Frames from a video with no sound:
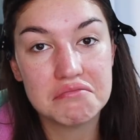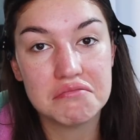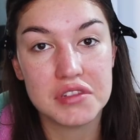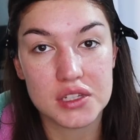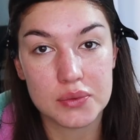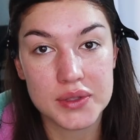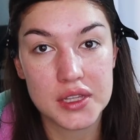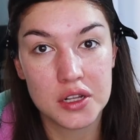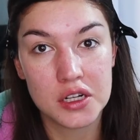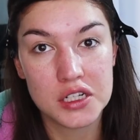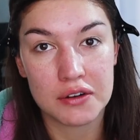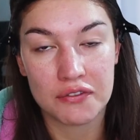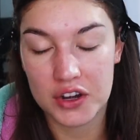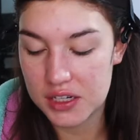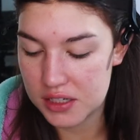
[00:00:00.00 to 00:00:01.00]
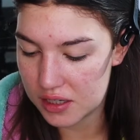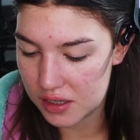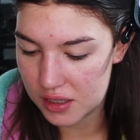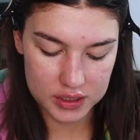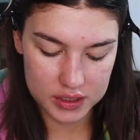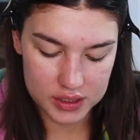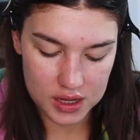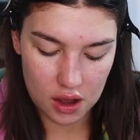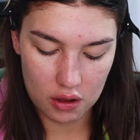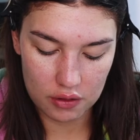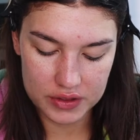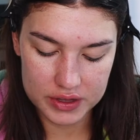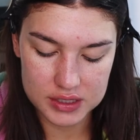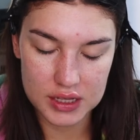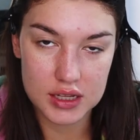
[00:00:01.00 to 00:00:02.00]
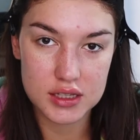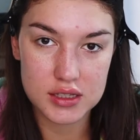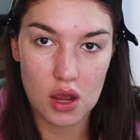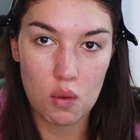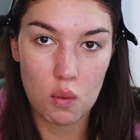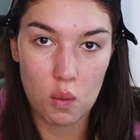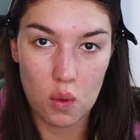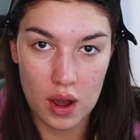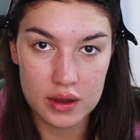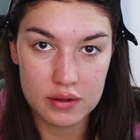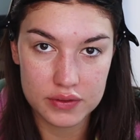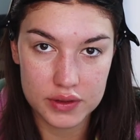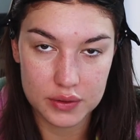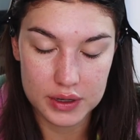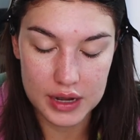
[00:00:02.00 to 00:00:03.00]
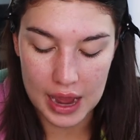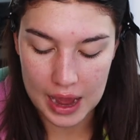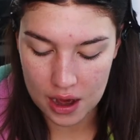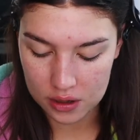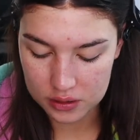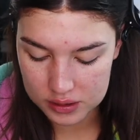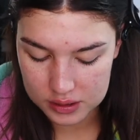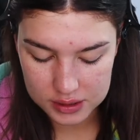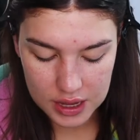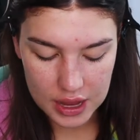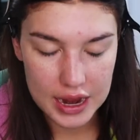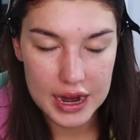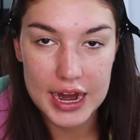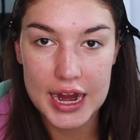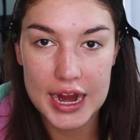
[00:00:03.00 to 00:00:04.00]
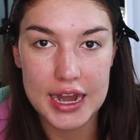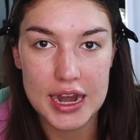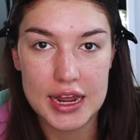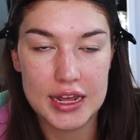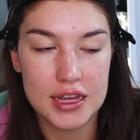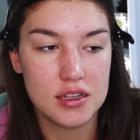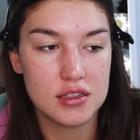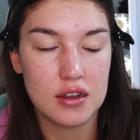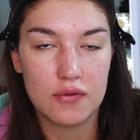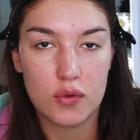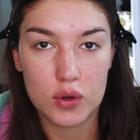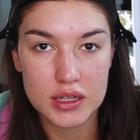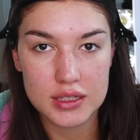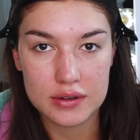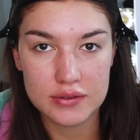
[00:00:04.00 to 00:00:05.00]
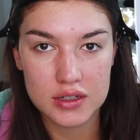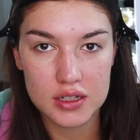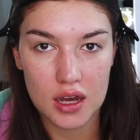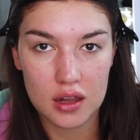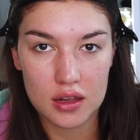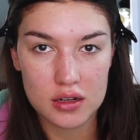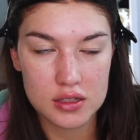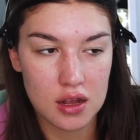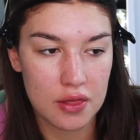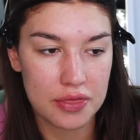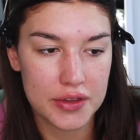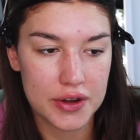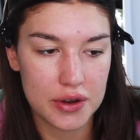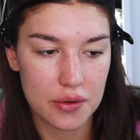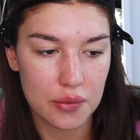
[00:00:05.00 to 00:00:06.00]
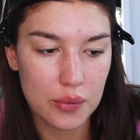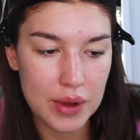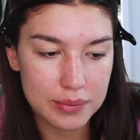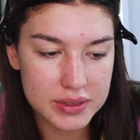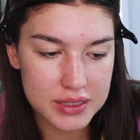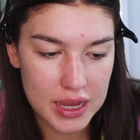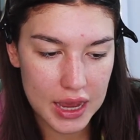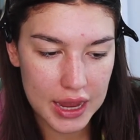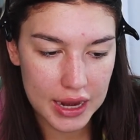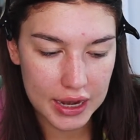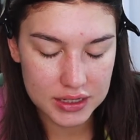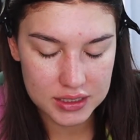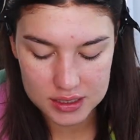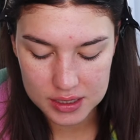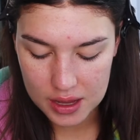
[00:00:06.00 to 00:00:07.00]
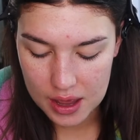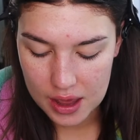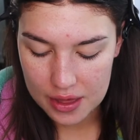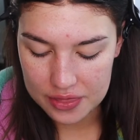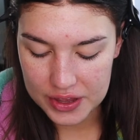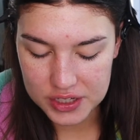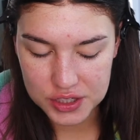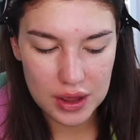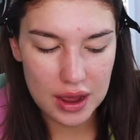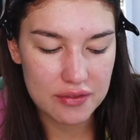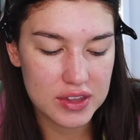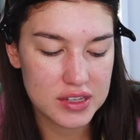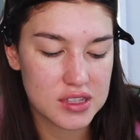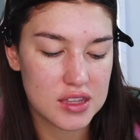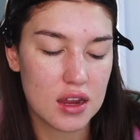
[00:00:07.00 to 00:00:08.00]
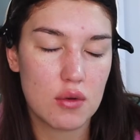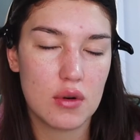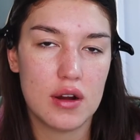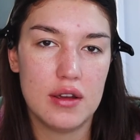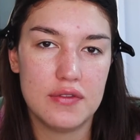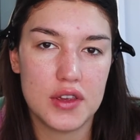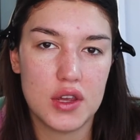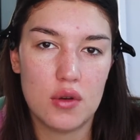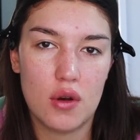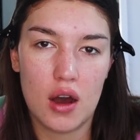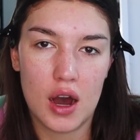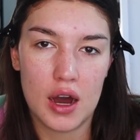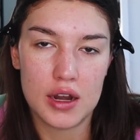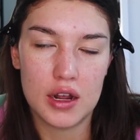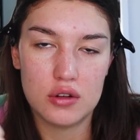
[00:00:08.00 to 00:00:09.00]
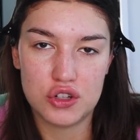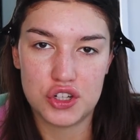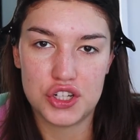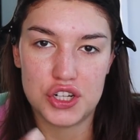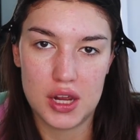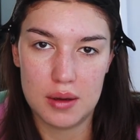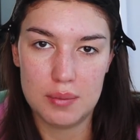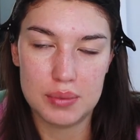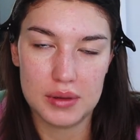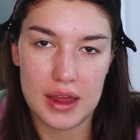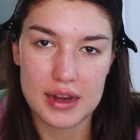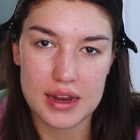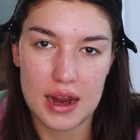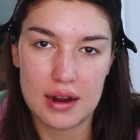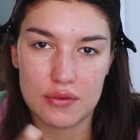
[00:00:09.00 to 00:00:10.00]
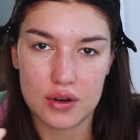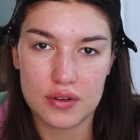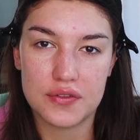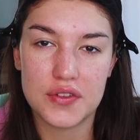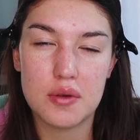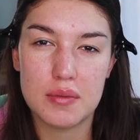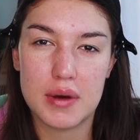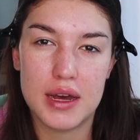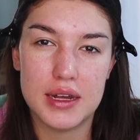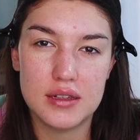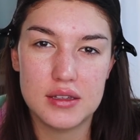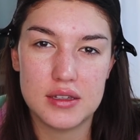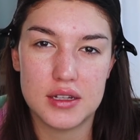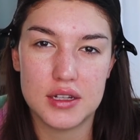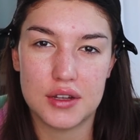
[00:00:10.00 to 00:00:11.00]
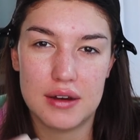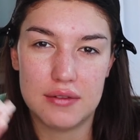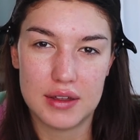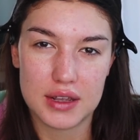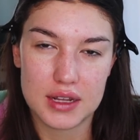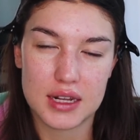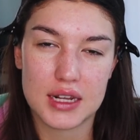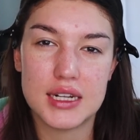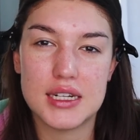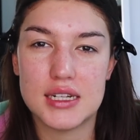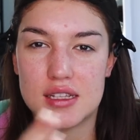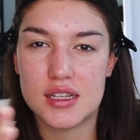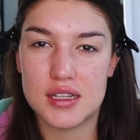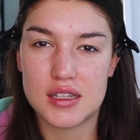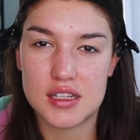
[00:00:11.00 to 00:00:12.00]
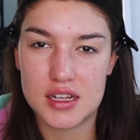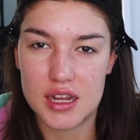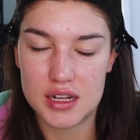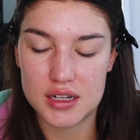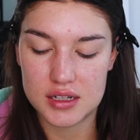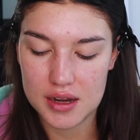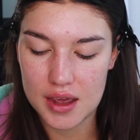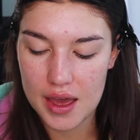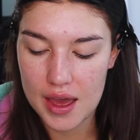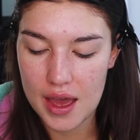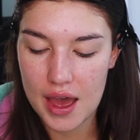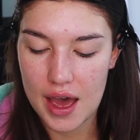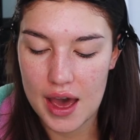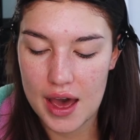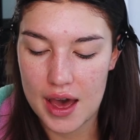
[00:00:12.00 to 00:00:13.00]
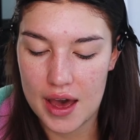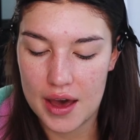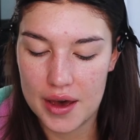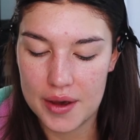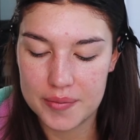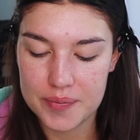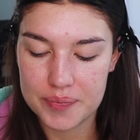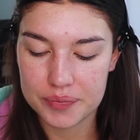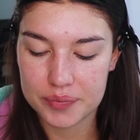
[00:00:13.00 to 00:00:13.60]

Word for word: this one's a little different. So this is one fluid ounce. It is forty-seven dollars on their website. They do have this thing where if you auto ship like every few months and you have like a consistent uh,